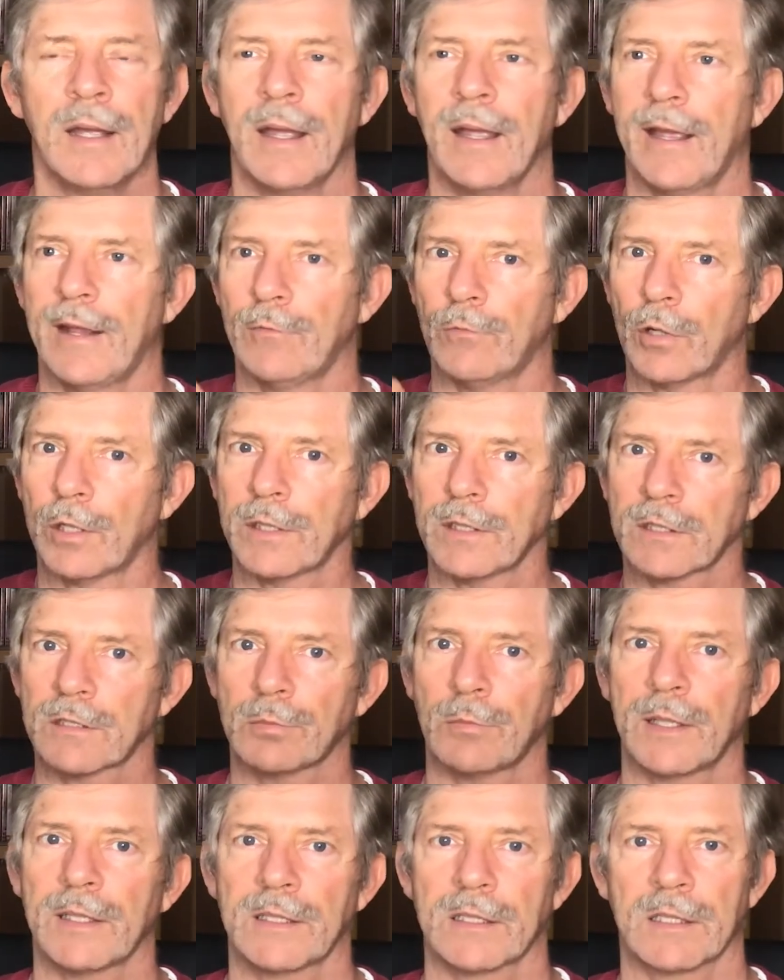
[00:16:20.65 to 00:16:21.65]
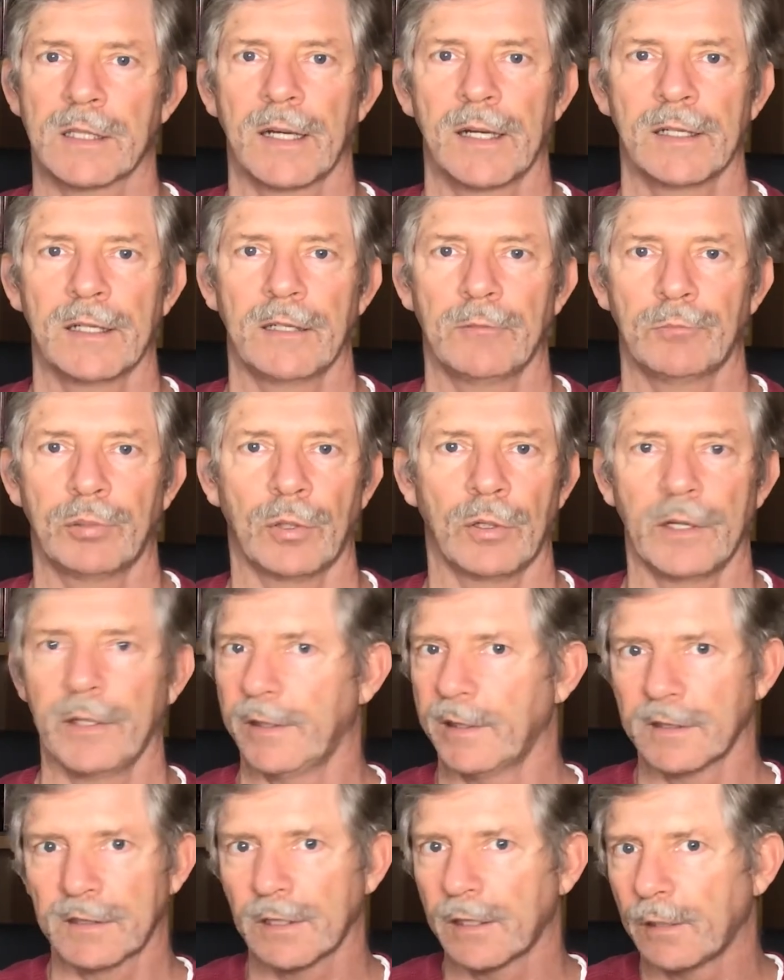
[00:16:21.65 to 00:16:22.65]
And what is my starting point?
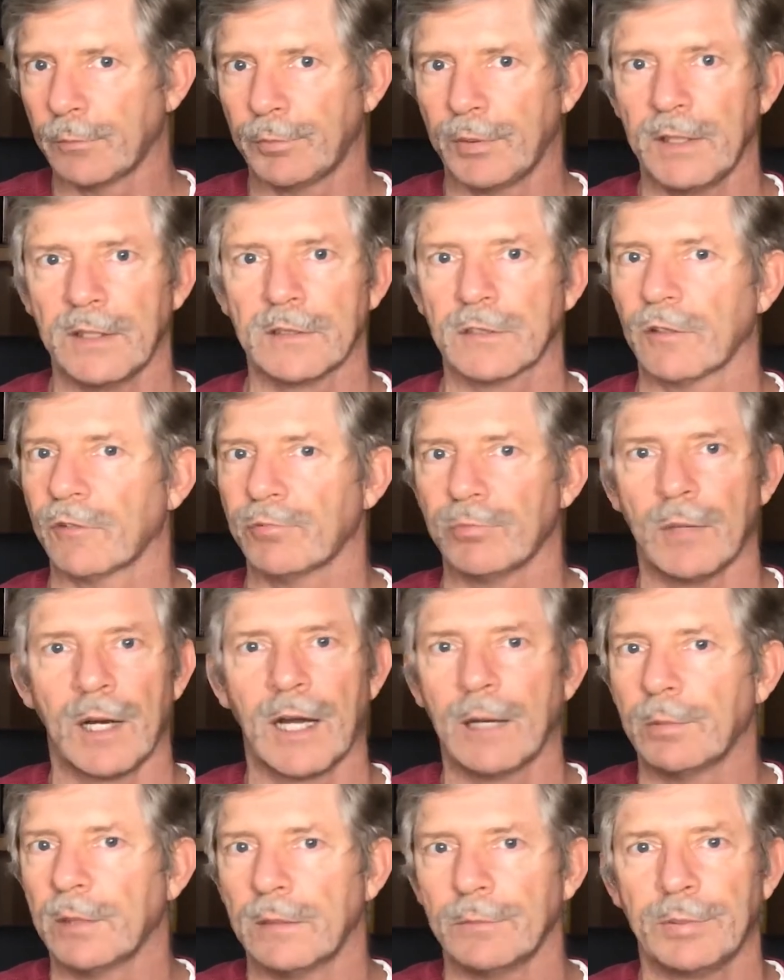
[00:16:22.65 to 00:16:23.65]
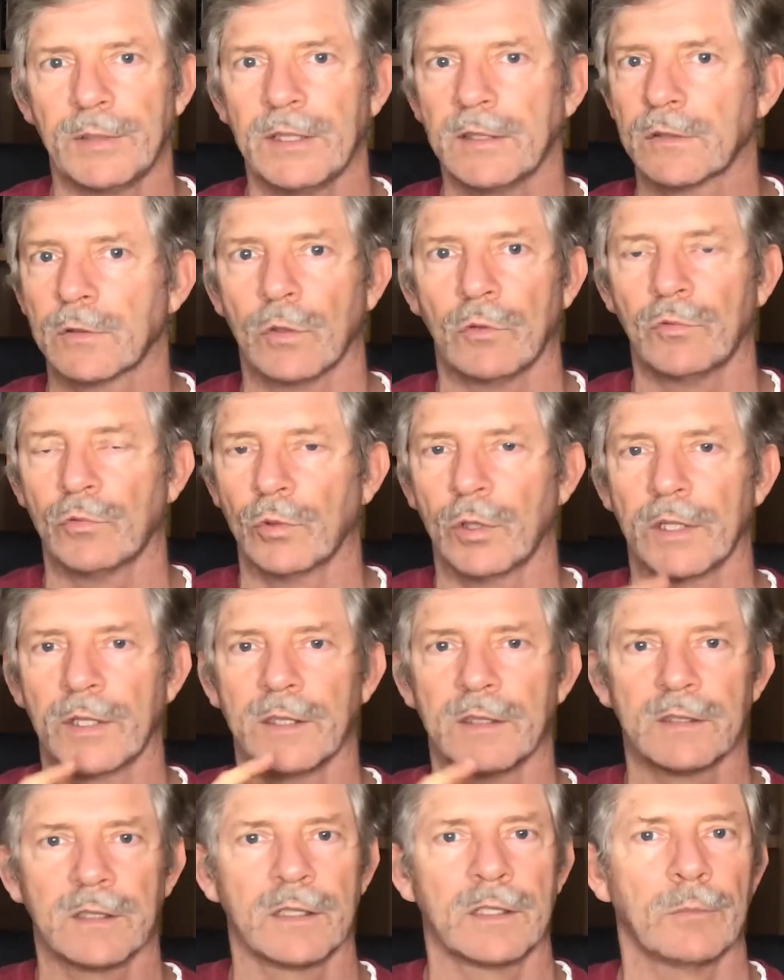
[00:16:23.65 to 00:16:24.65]
Is it a piece of marble, a piece of wood?
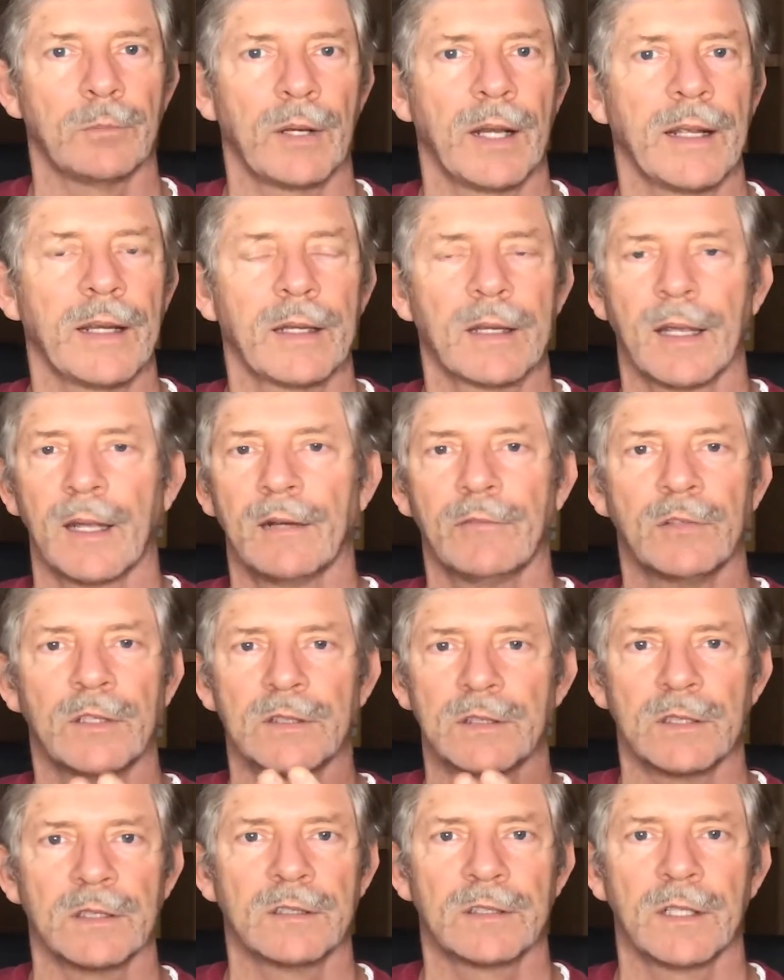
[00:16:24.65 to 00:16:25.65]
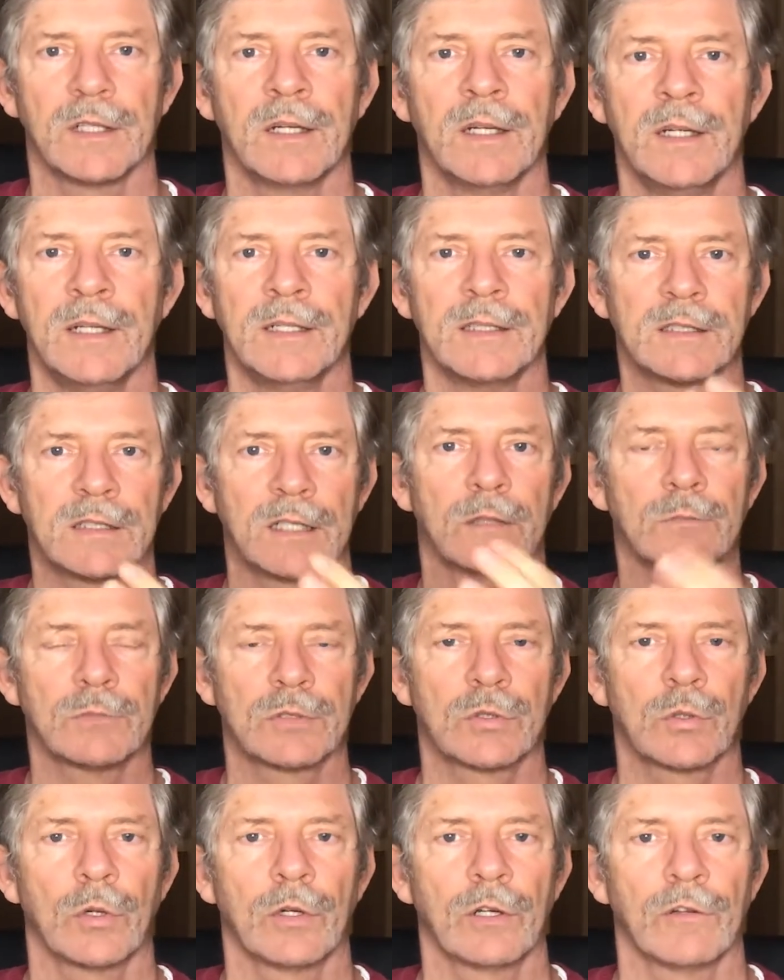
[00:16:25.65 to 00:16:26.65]
Is it a blank canvas? Is it some
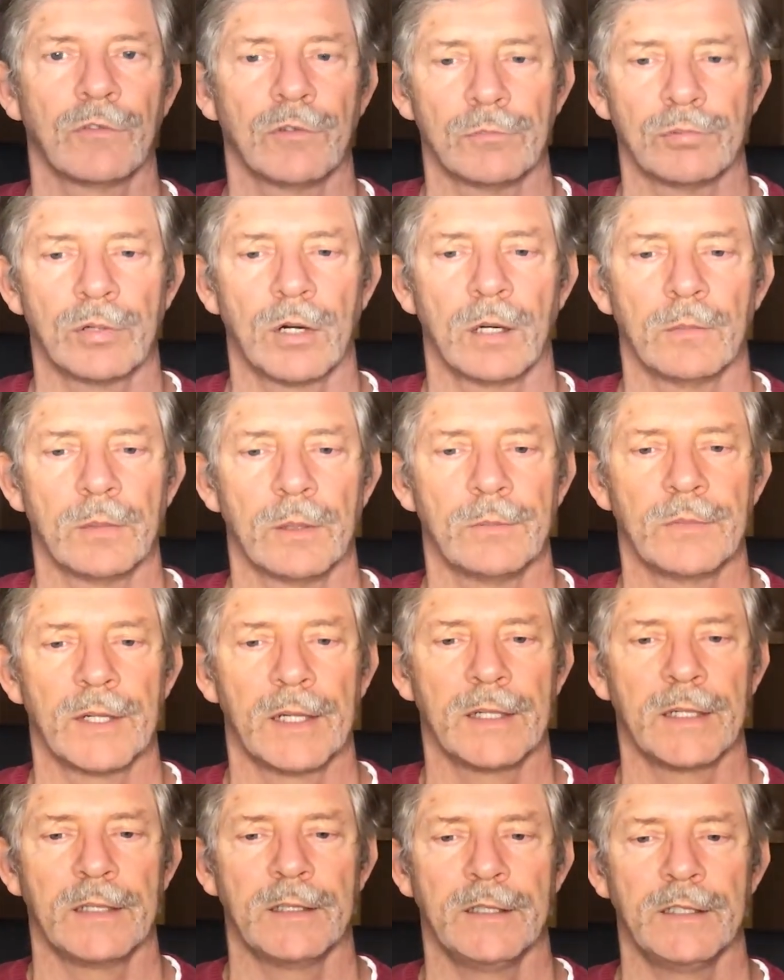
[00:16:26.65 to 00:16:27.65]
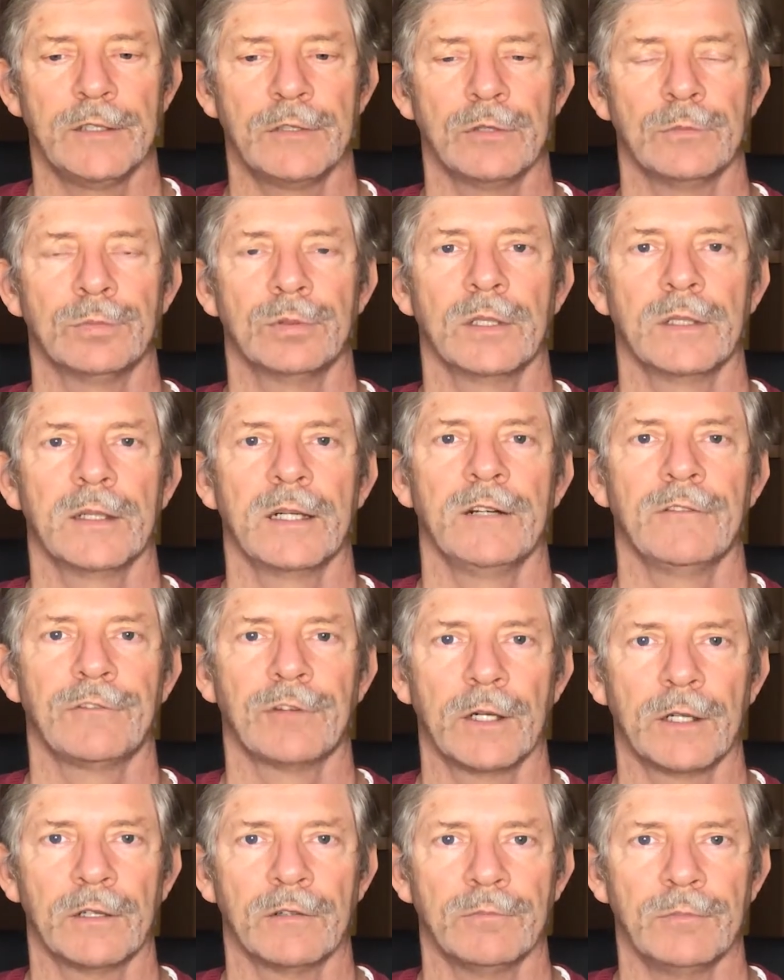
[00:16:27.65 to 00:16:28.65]
sort of a problem that I need to put in
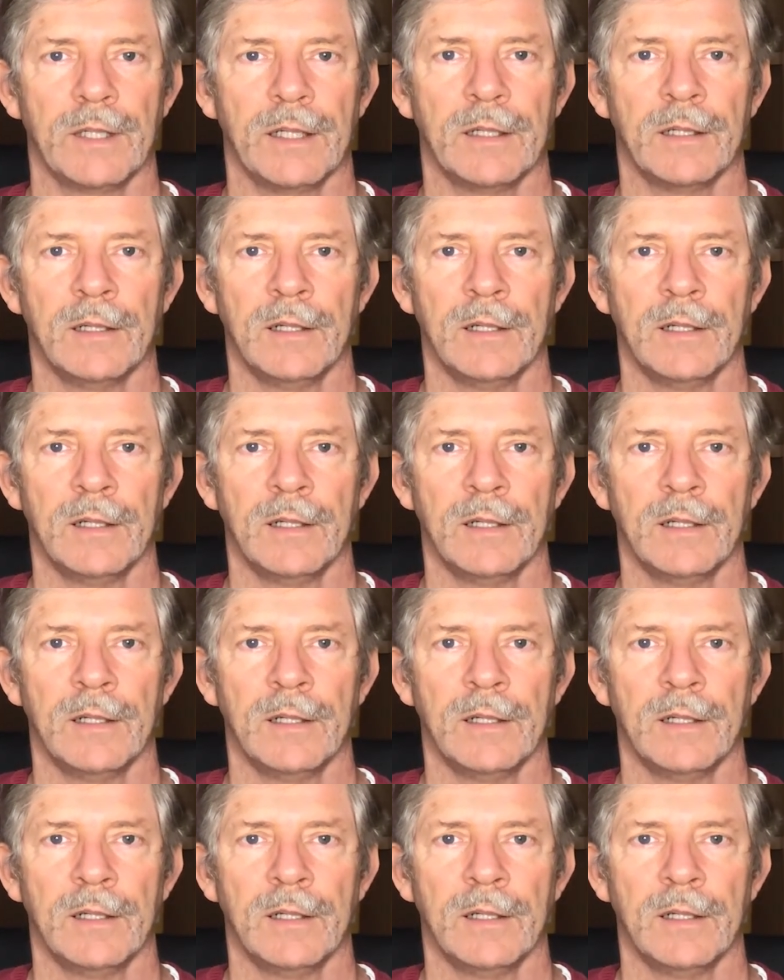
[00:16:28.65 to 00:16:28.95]
front of me?